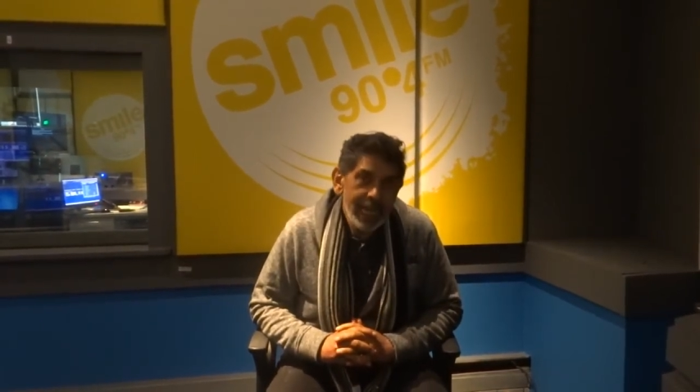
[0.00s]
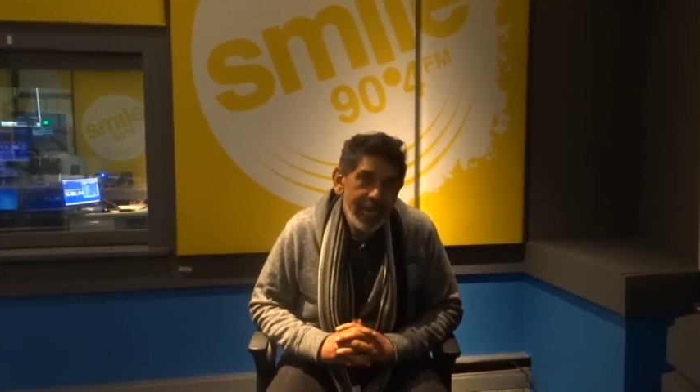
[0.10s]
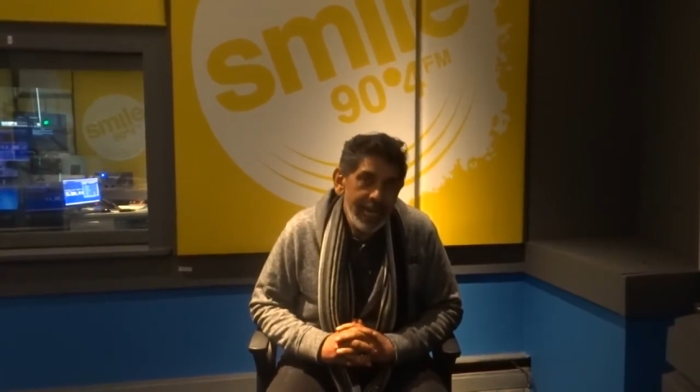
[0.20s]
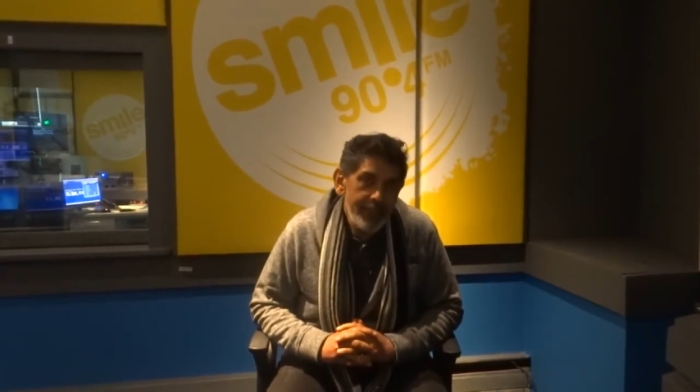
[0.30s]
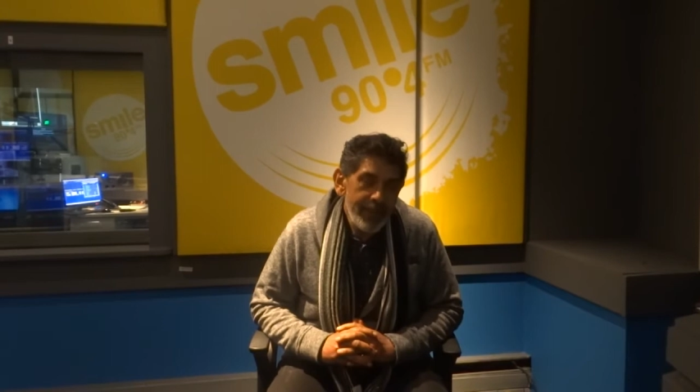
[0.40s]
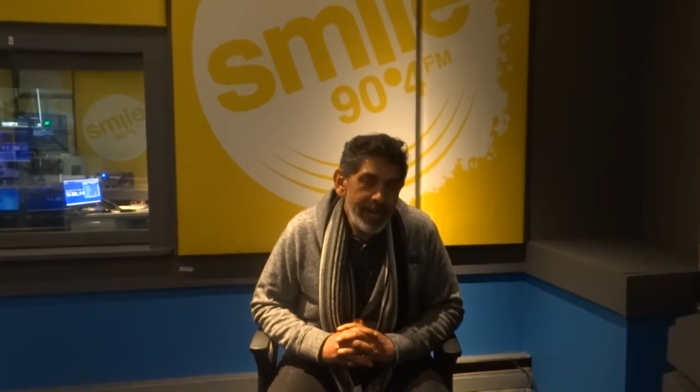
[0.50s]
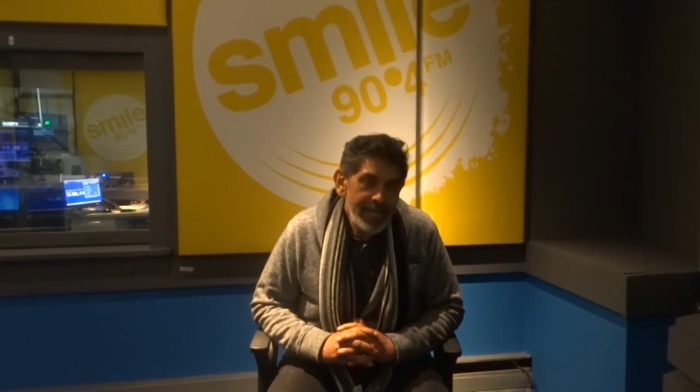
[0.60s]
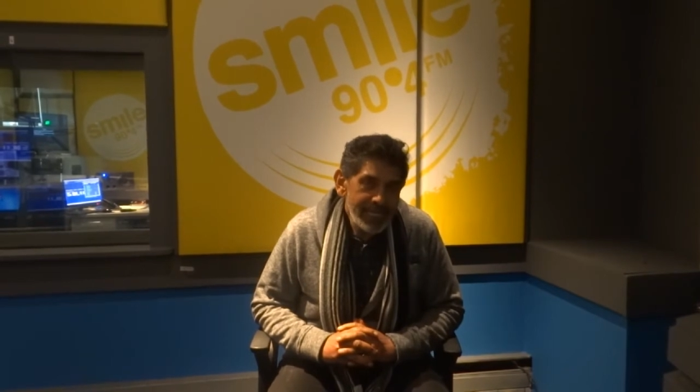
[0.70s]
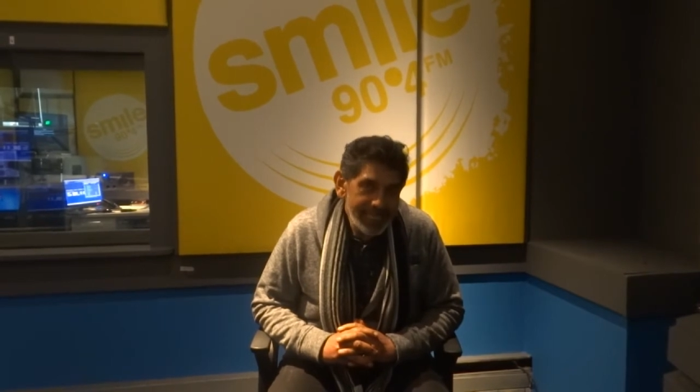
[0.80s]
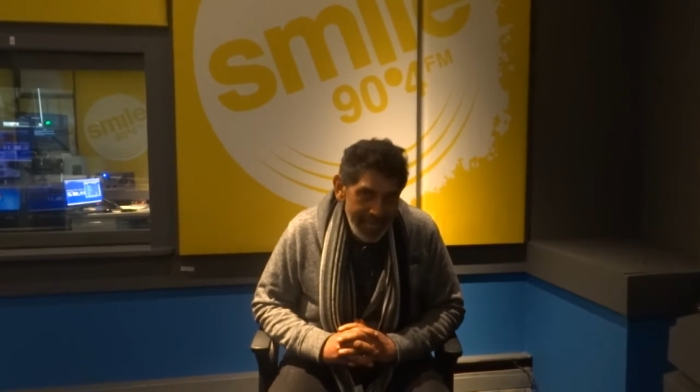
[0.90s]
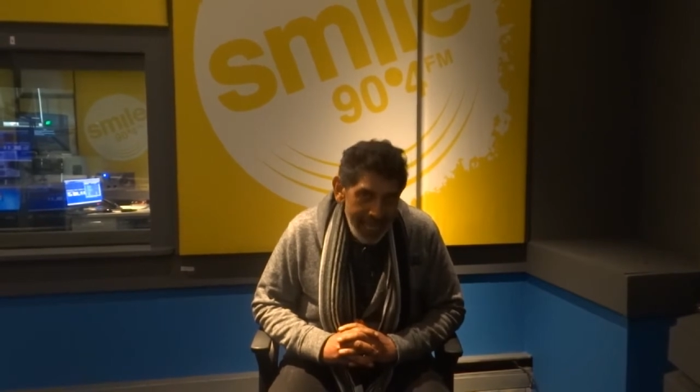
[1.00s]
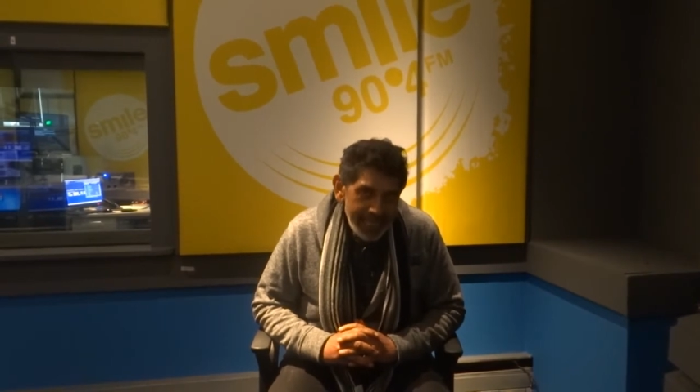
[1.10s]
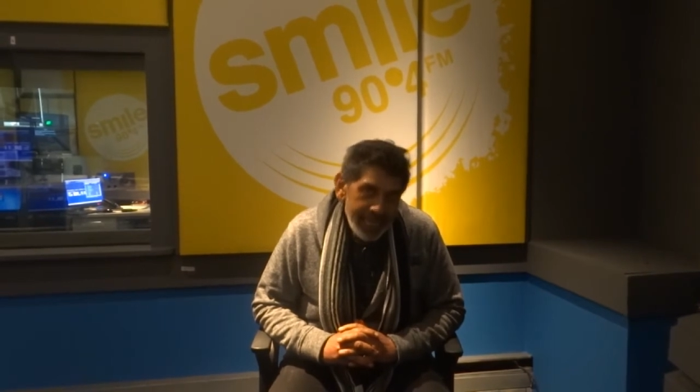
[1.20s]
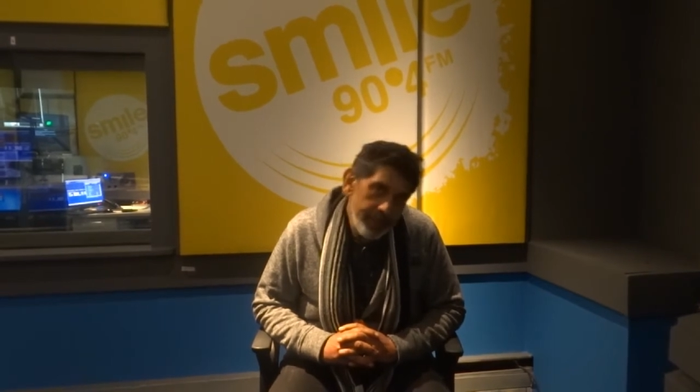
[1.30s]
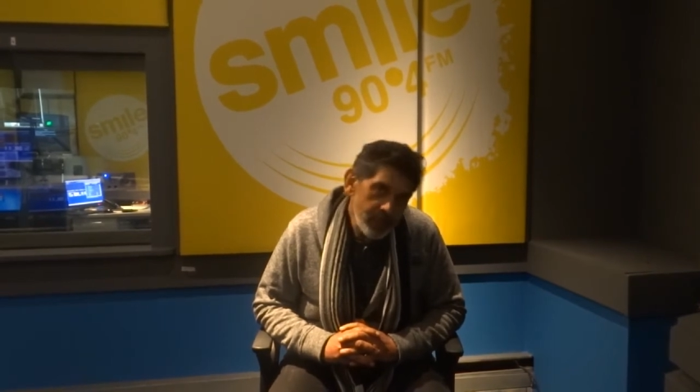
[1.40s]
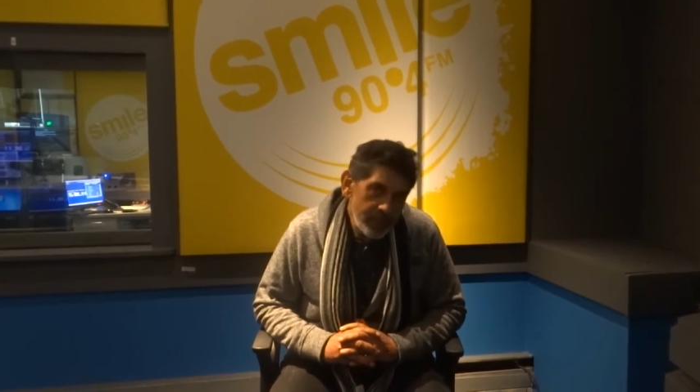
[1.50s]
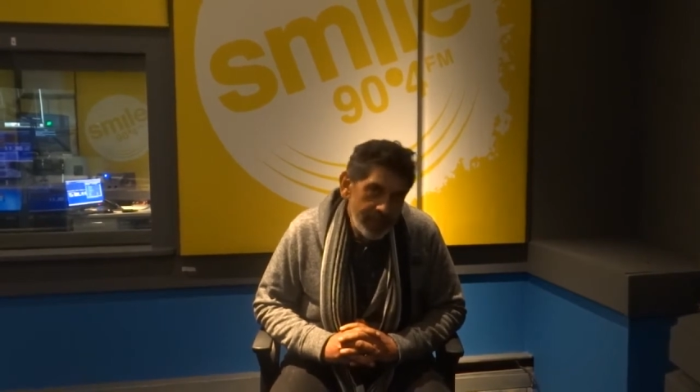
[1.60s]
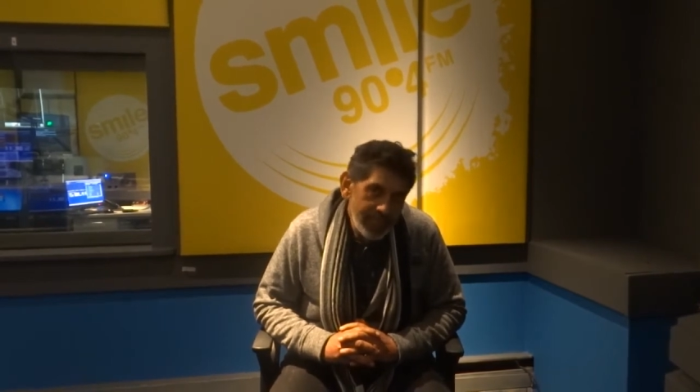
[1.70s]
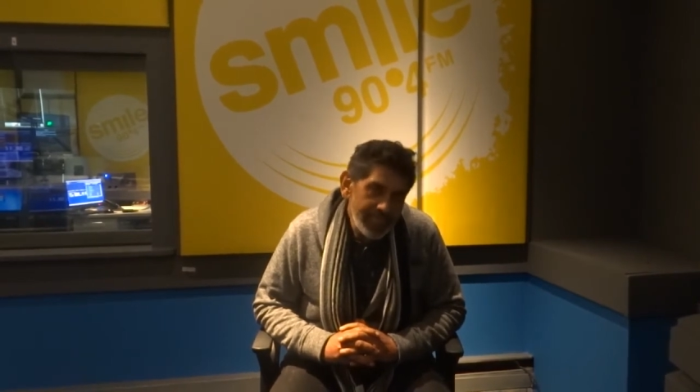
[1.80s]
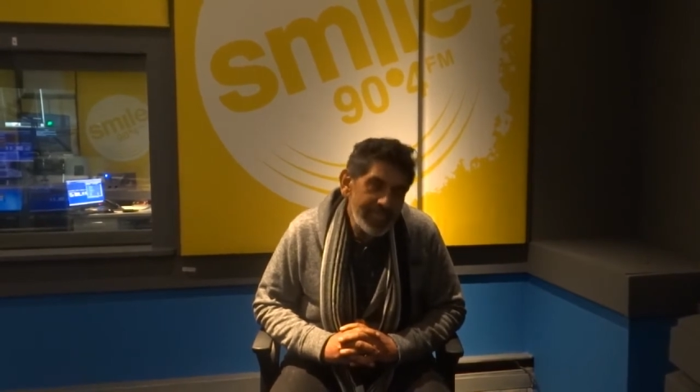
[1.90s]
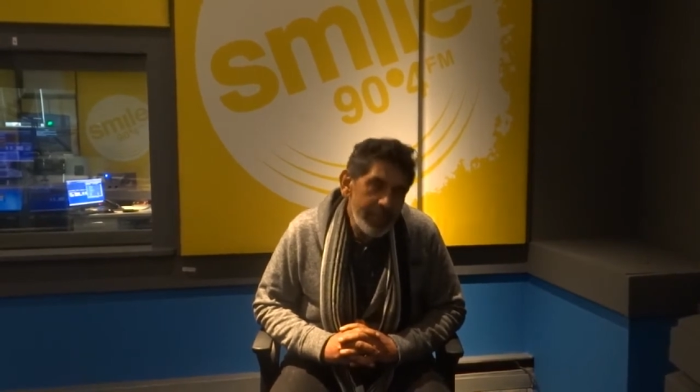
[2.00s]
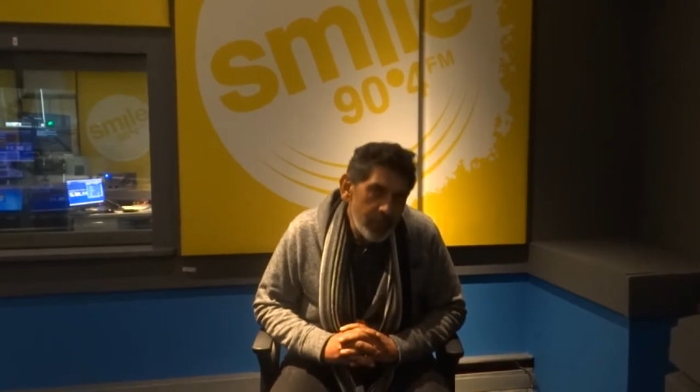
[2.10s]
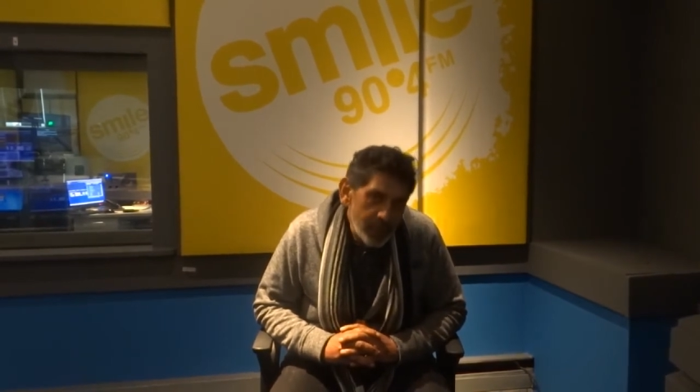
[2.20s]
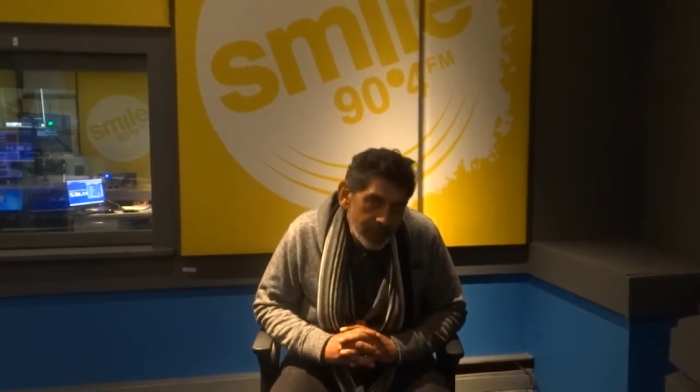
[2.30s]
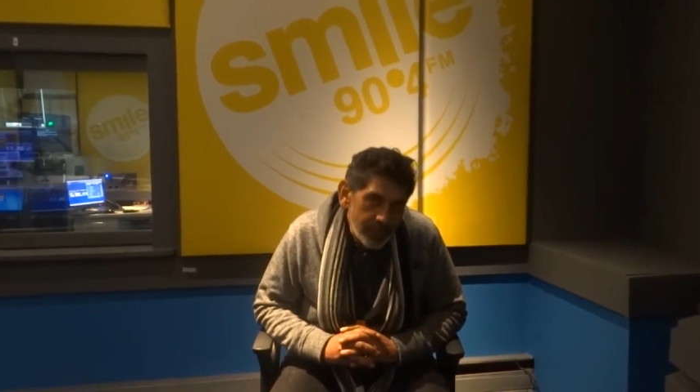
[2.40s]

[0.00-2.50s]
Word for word: uh, my dad happened to be the deputy